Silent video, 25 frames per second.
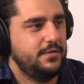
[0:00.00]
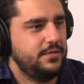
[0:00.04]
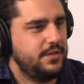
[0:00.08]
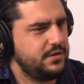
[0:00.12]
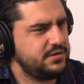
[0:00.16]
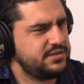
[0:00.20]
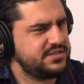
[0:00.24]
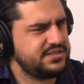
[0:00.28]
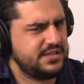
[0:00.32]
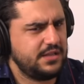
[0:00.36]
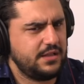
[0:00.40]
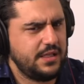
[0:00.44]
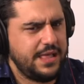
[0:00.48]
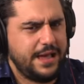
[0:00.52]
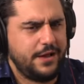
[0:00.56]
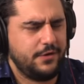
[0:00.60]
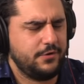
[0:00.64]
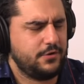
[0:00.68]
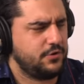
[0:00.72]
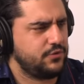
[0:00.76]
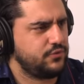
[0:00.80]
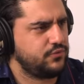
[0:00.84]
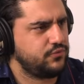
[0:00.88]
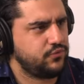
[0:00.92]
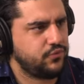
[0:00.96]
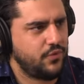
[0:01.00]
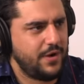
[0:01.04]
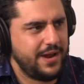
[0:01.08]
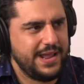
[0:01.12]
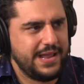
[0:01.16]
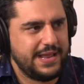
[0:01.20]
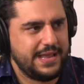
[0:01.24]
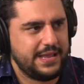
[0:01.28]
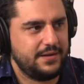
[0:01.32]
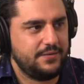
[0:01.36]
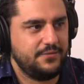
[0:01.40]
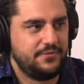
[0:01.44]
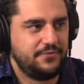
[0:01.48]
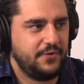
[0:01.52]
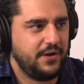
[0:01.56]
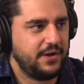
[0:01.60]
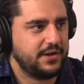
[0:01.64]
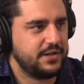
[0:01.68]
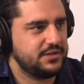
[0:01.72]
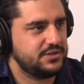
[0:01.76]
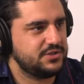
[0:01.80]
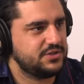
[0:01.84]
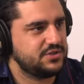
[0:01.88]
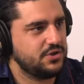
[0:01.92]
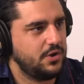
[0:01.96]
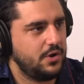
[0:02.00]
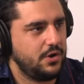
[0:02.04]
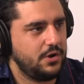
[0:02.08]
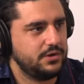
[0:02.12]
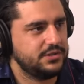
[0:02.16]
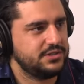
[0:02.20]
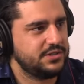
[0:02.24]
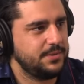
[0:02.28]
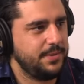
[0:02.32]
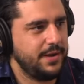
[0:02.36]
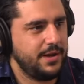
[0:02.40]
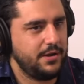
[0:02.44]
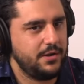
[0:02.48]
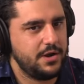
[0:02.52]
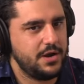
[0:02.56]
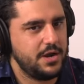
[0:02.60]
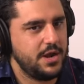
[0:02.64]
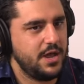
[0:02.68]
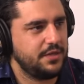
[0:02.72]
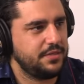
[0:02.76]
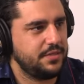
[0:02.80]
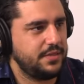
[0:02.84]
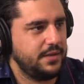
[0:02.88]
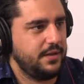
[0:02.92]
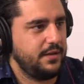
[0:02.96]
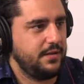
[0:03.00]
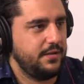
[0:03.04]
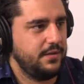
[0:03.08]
They're still out cranking fucking songs about nothing.